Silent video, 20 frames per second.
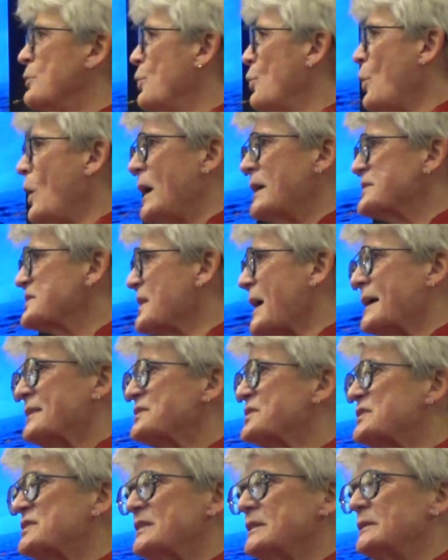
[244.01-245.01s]
was
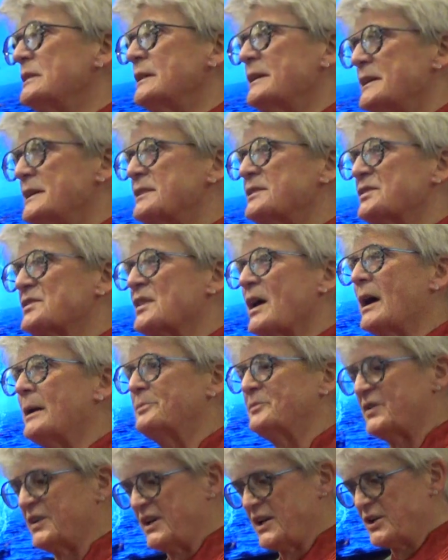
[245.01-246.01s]
and still is
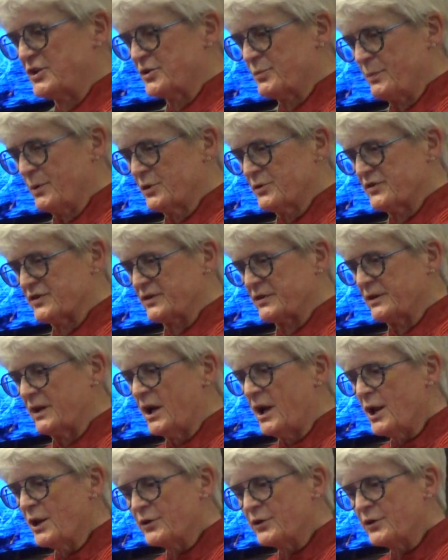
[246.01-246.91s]
up to each person.